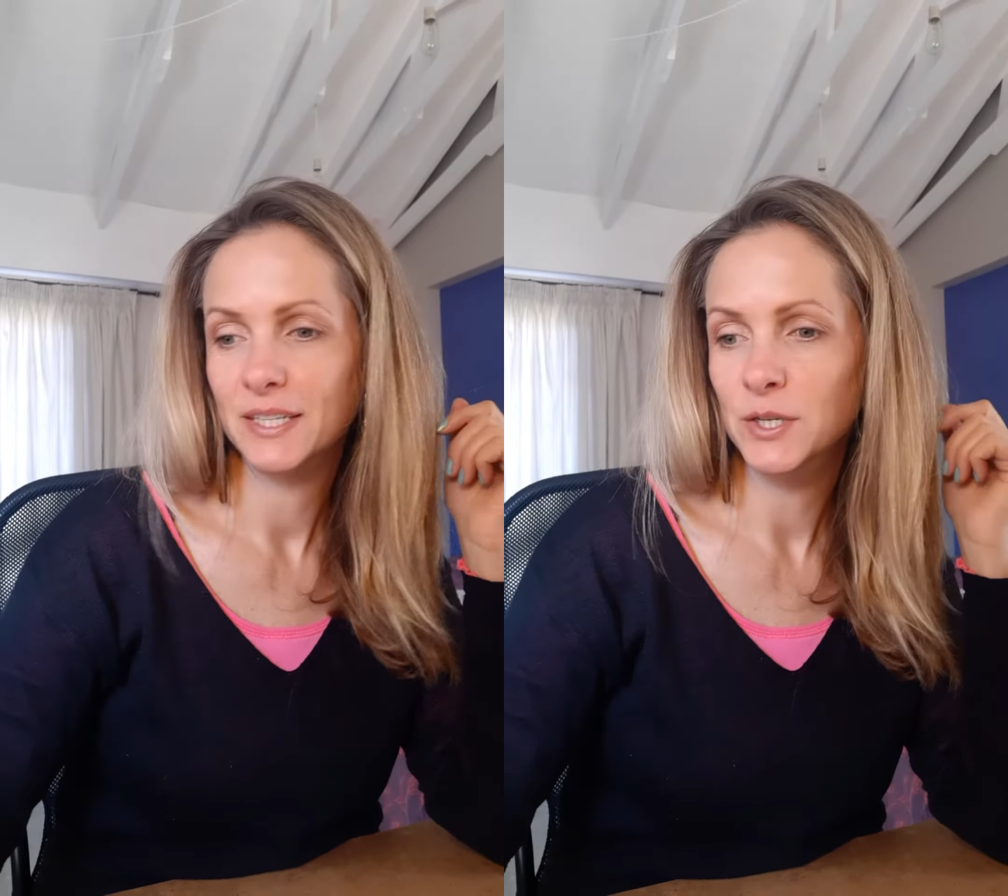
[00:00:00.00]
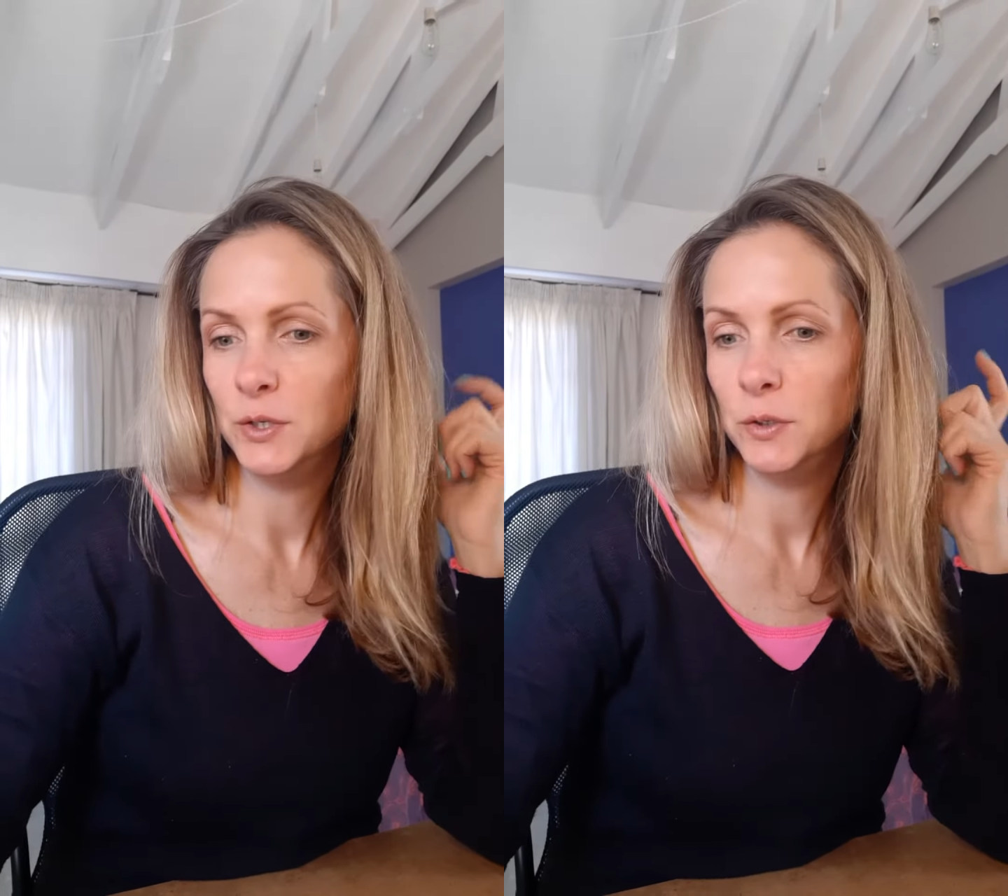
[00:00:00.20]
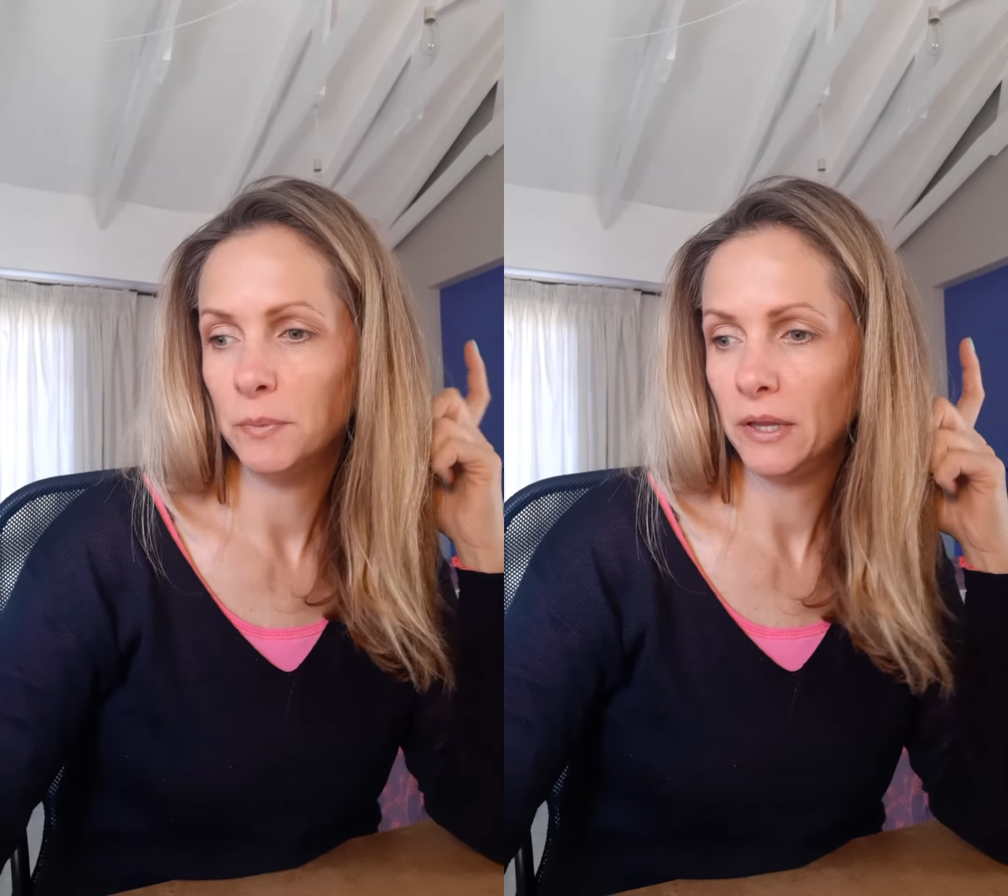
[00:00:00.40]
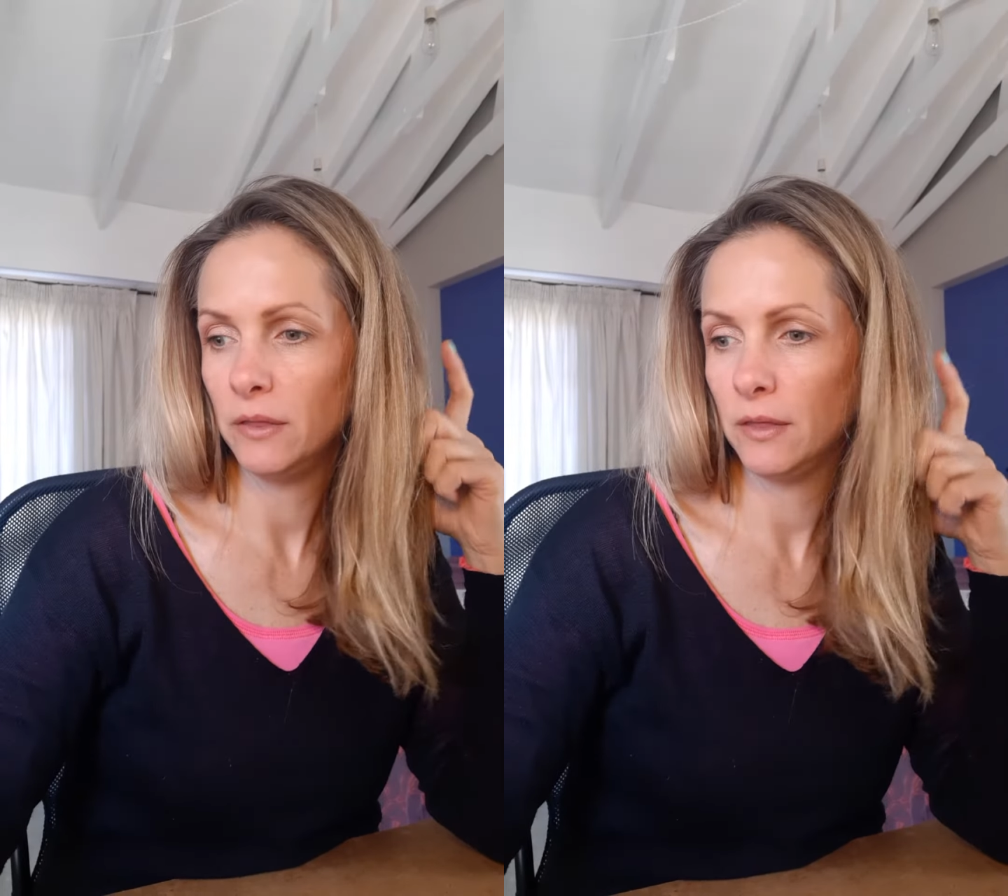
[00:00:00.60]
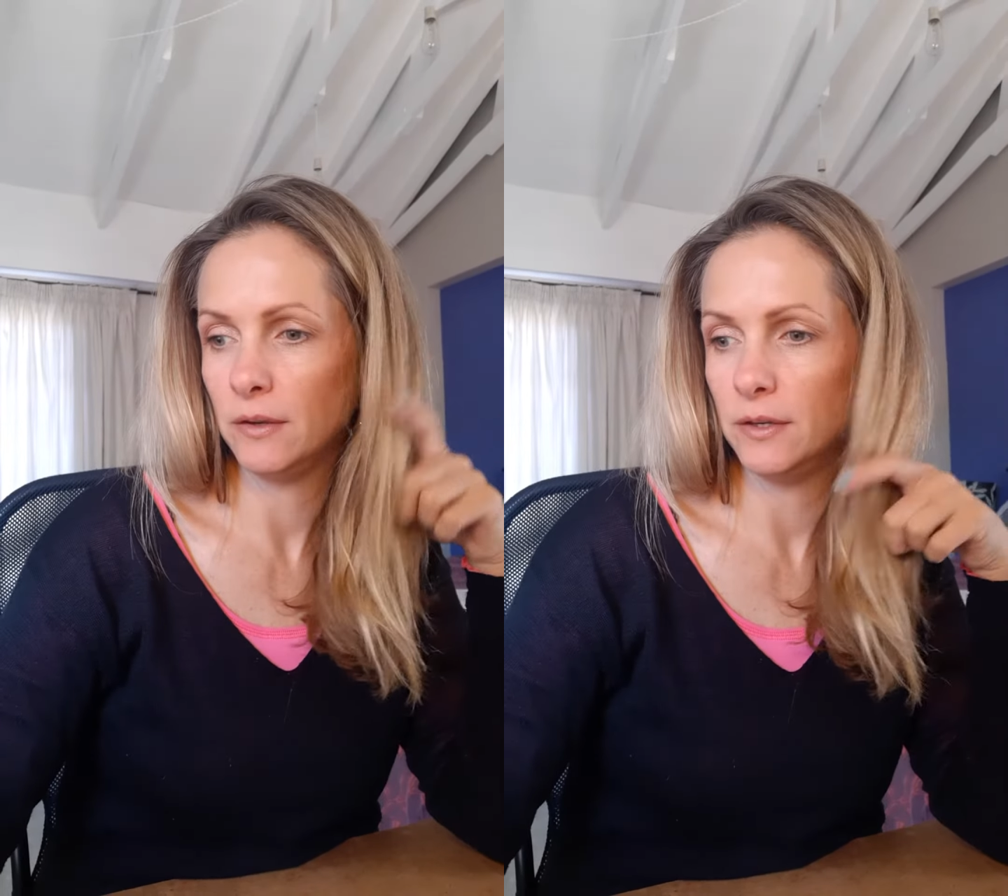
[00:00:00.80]
New
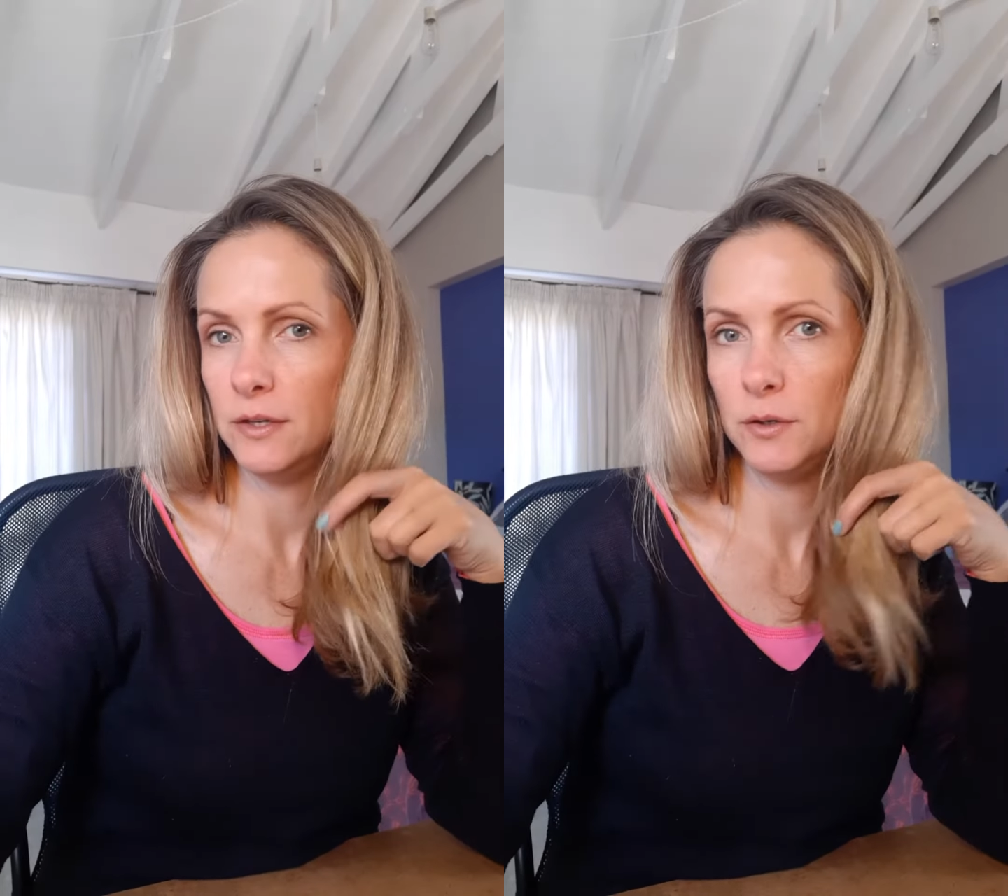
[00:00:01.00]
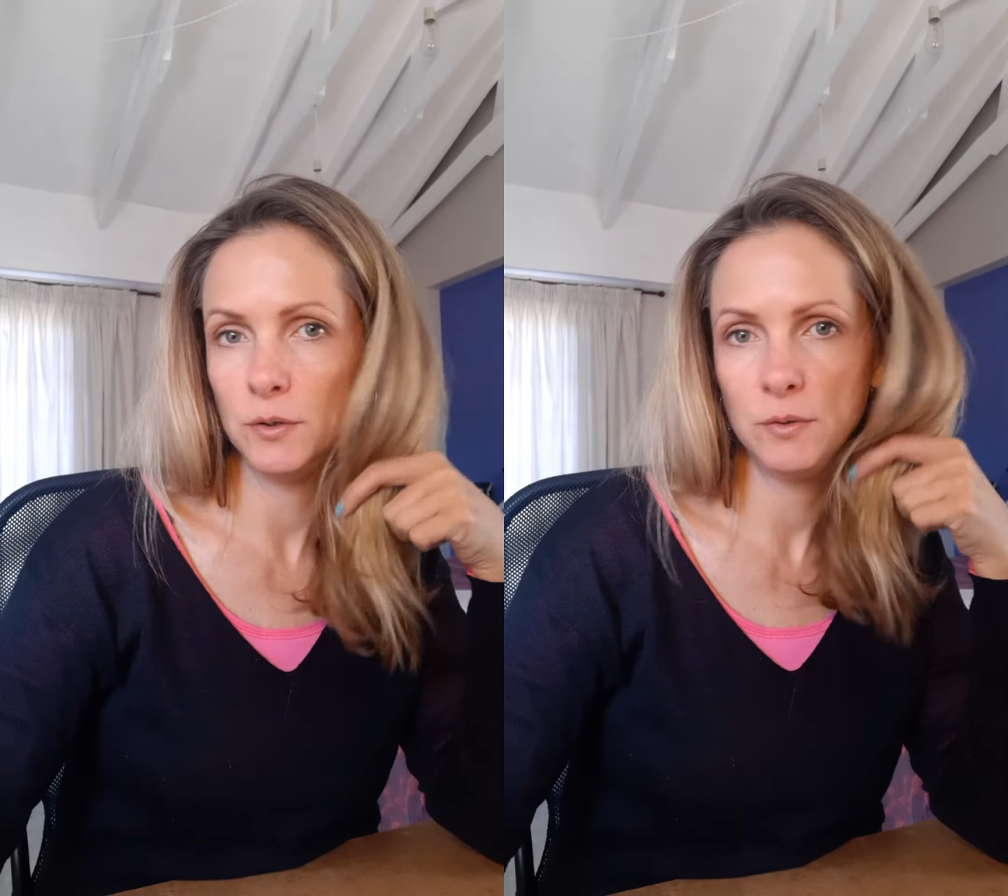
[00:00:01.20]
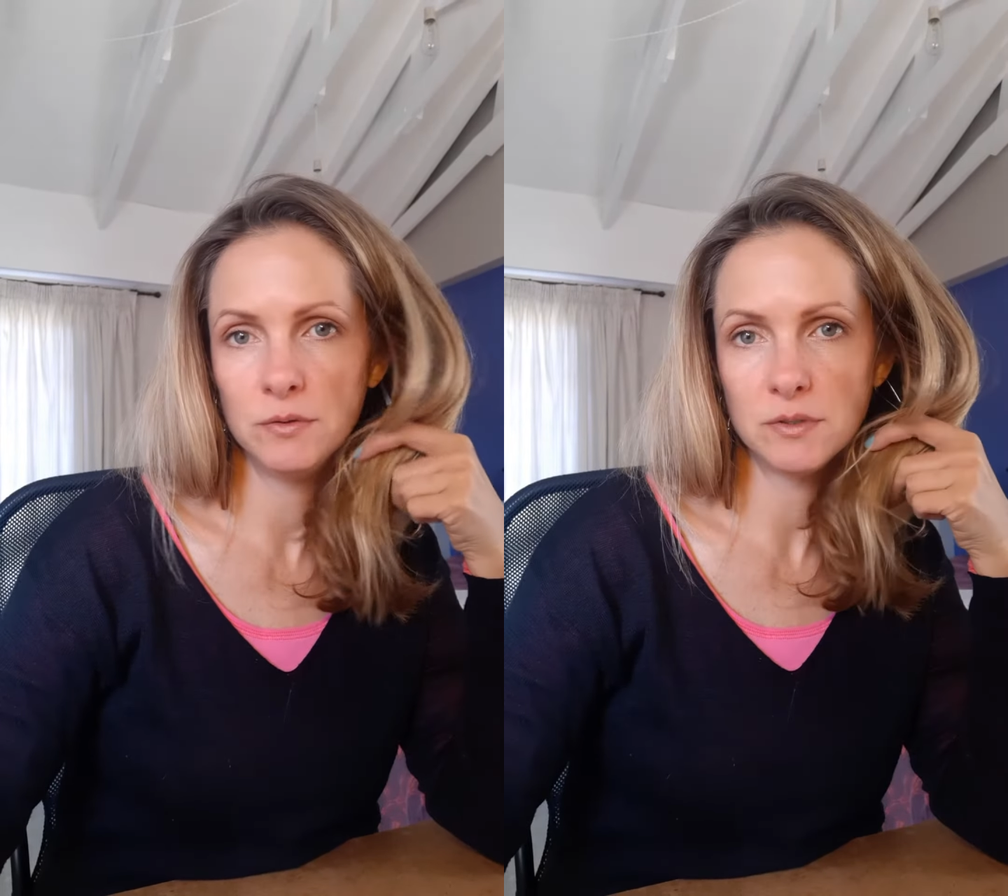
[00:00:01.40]
month, new